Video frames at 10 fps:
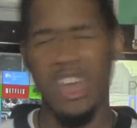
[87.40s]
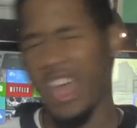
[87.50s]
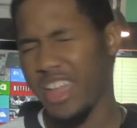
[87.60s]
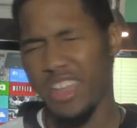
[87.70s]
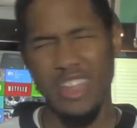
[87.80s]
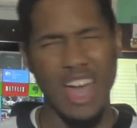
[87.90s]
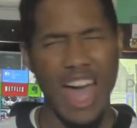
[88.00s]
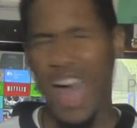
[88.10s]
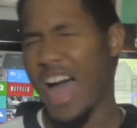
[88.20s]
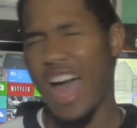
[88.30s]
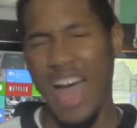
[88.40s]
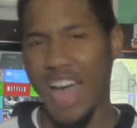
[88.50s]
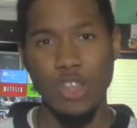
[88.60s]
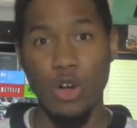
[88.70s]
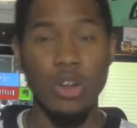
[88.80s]
And I,
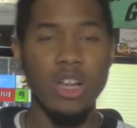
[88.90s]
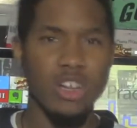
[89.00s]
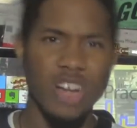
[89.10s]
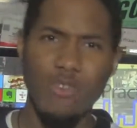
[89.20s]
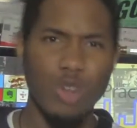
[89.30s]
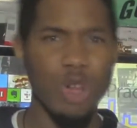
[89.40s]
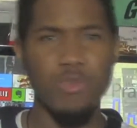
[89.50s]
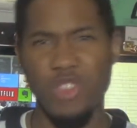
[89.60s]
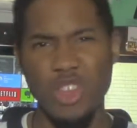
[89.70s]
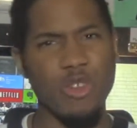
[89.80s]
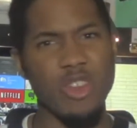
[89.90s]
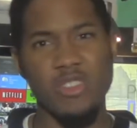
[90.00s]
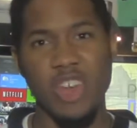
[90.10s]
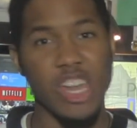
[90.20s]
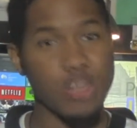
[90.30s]
I know, cover up
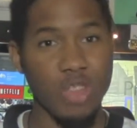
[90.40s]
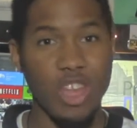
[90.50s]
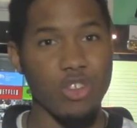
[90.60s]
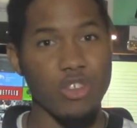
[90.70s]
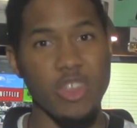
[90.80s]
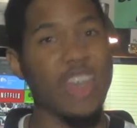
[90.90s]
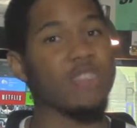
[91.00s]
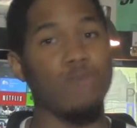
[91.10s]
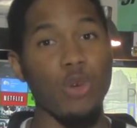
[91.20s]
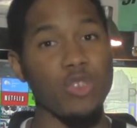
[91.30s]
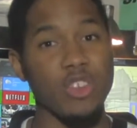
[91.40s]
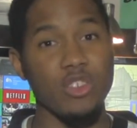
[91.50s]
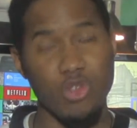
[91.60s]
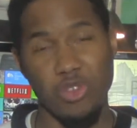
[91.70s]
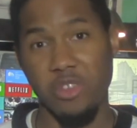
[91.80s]
secrets, explanations that expose it
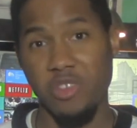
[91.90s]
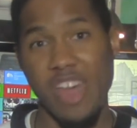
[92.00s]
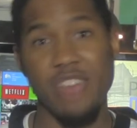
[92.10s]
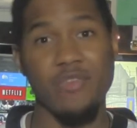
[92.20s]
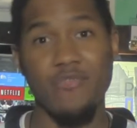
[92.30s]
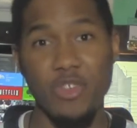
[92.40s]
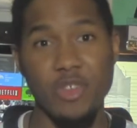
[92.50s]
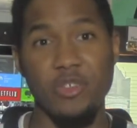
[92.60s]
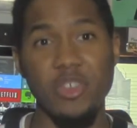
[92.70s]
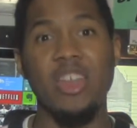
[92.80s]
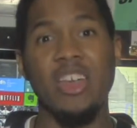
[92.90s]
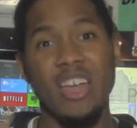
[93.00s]
using science and physics.